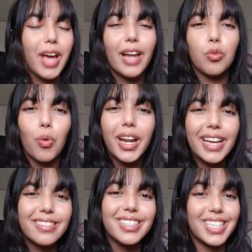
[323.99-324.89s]
and what I
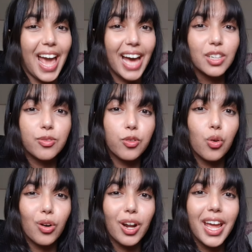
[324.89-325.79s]
stand
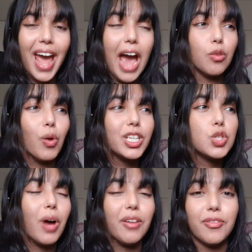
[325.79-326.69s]
for and what
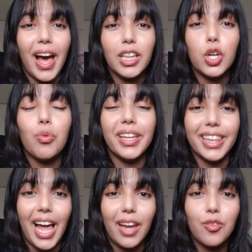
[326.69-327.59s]
do I value in
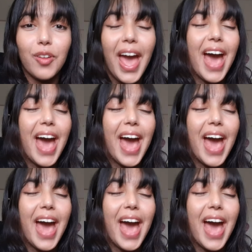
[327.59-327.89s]
life